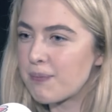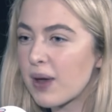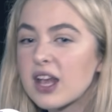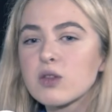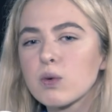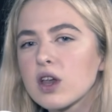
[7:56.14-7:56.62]

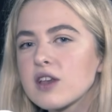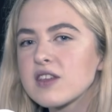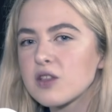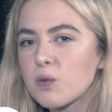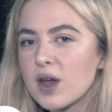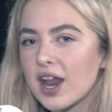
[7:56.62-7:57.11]
But it's because
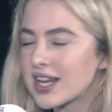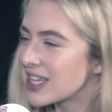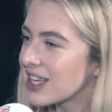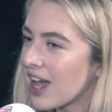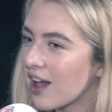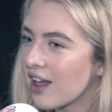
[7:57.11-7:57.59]
it's weird. I
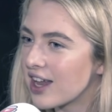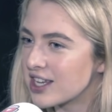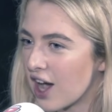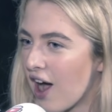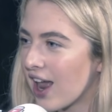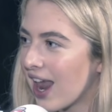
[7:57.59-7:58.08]
did a
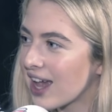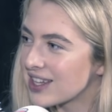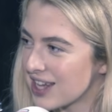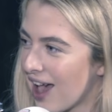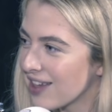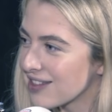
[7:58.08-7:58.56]
dialect
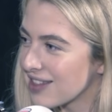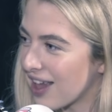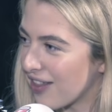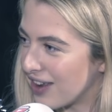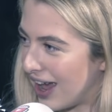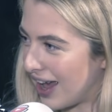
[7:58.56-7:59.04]
test the
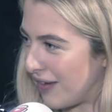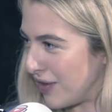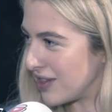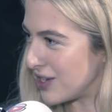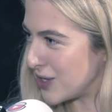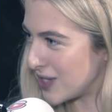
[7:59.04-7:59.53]
other day.
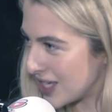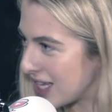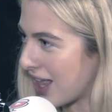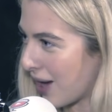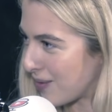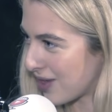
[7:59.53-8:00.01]
Did you see
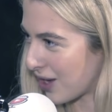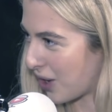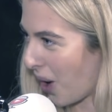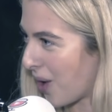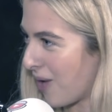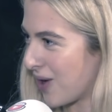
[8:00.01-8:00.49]
that? It was like
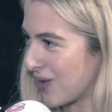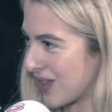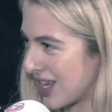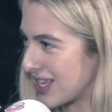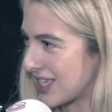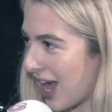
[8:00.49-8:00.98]
going around on
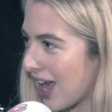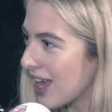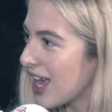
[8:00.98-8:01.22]
the internet.